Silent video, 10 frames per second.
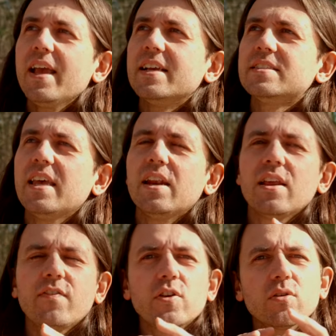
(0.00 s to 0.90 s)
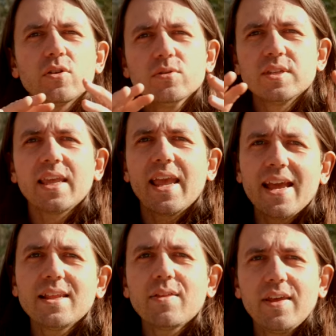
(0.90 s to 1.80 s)
is that if you're using
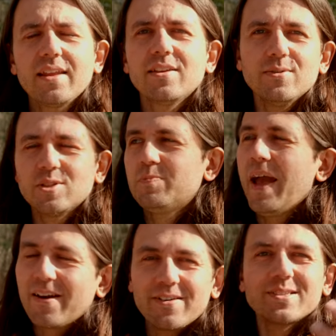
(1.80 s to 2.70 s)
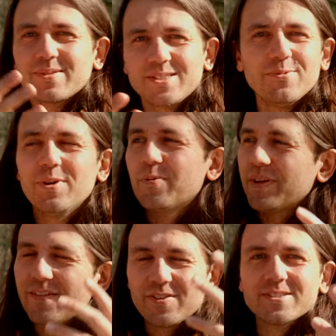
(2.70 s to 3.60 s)
anything that uses batteries, which you will
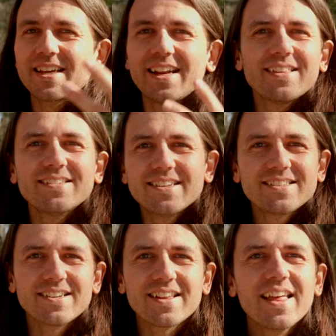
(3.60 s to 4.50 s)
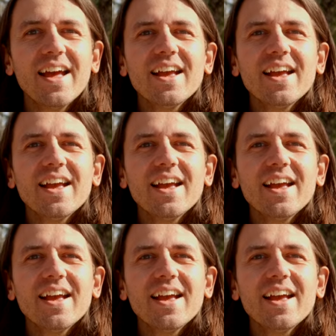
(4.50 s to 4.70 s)
be if you're using anything digital,